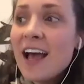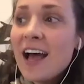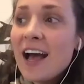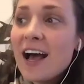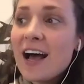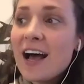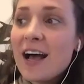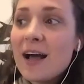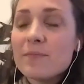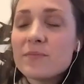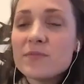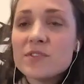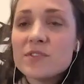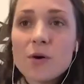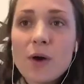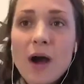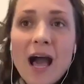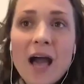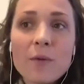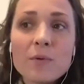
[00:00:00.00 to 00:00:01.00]
um, so
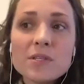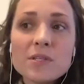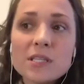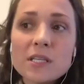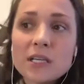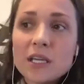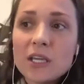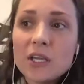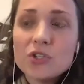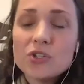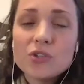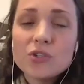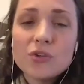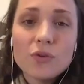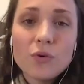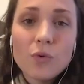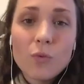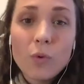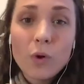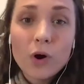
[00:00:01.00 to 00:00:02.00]
I was looking to the
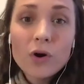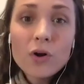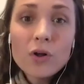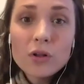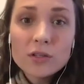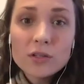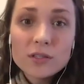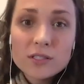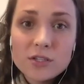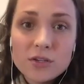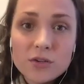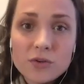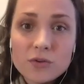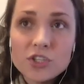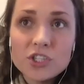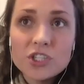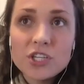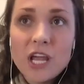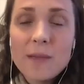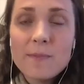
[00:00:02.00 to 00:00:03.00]
world to
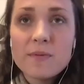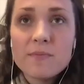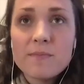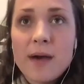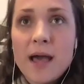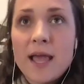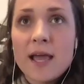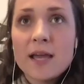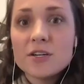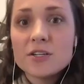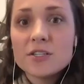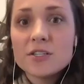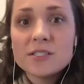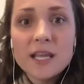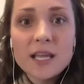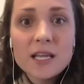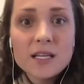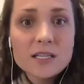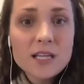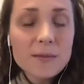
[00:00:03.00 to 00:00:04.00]
shape my
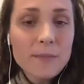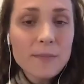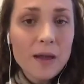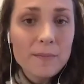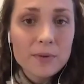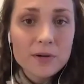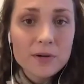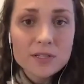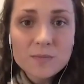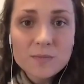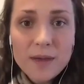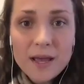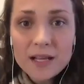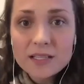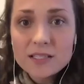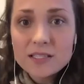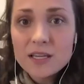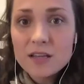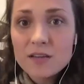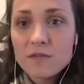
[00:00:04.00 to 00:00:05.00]
understanding, my
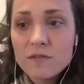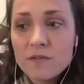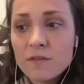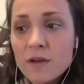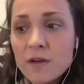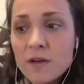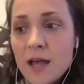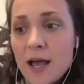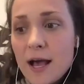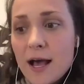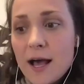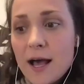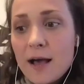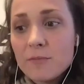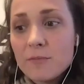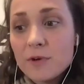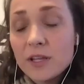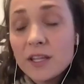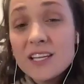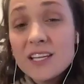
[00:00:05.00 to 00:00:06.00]
perspective, mm-hmm. um,
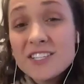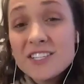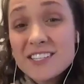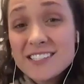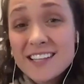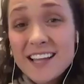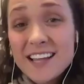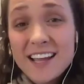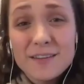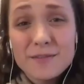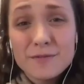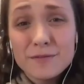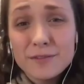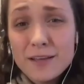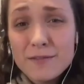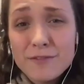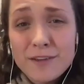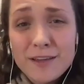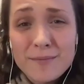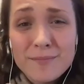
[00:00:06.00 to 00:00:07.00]
really just kind of
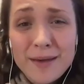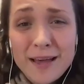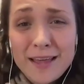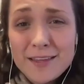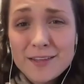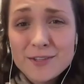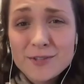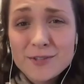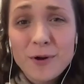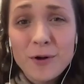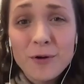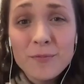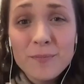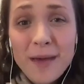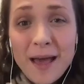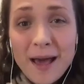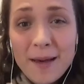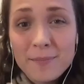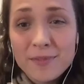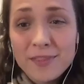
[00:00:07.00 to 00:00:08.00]
living by this
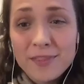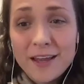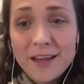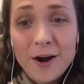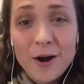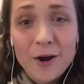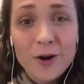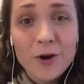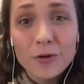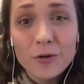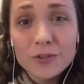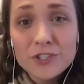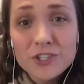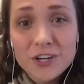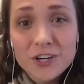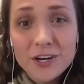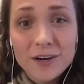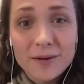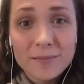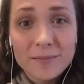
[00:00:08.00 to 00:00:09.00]
roadmap that our
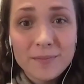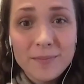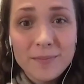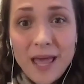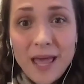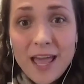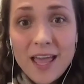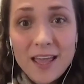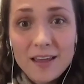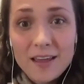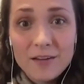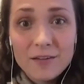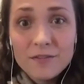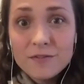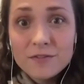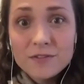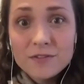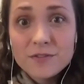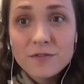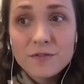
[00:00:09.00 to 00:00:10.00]
culture paved
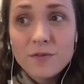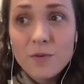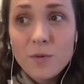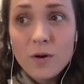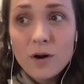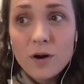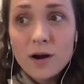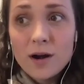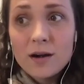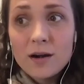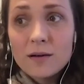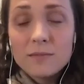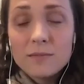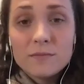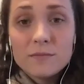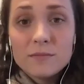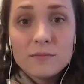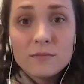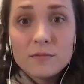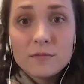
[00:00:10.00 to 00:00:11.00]
for
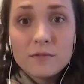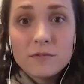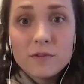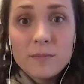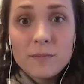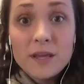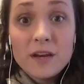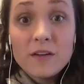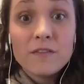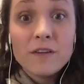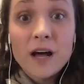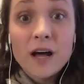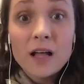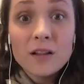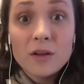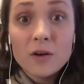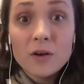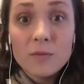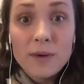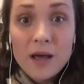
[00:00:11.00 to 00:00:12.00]
for me to
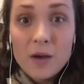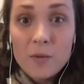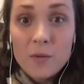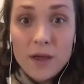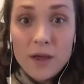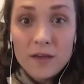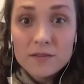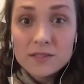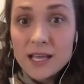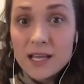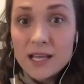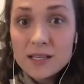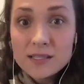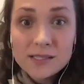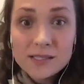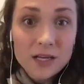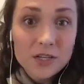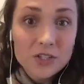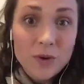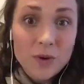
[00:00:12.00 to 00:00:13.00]
follow by way of sex,
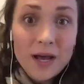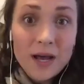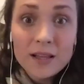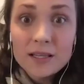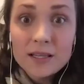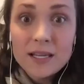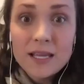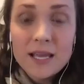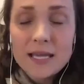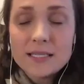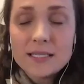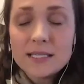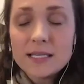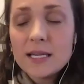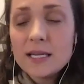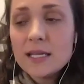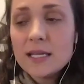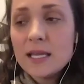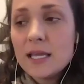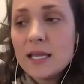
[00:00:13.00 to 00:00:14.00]
sexuality,
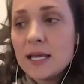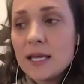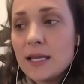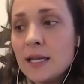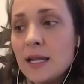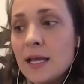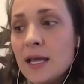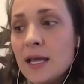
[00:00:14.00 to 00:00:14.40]
identity, and